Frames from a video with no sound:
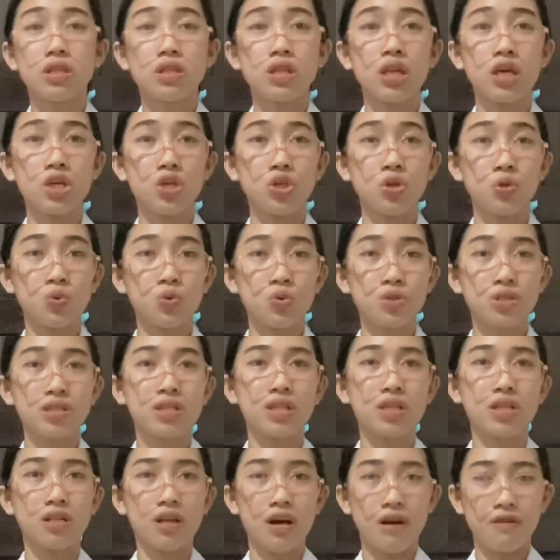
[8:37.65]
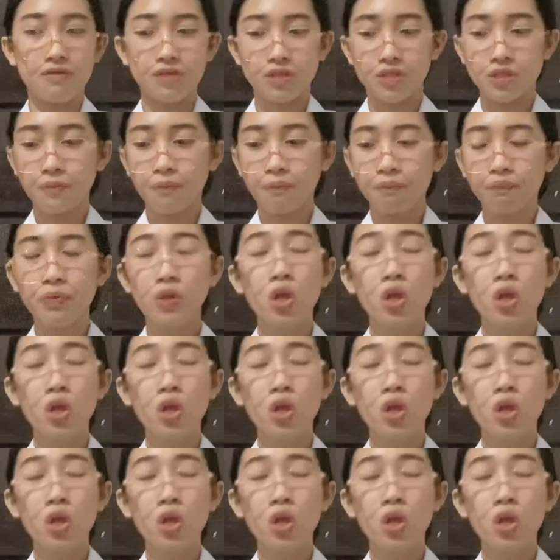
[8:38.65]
the used gloves.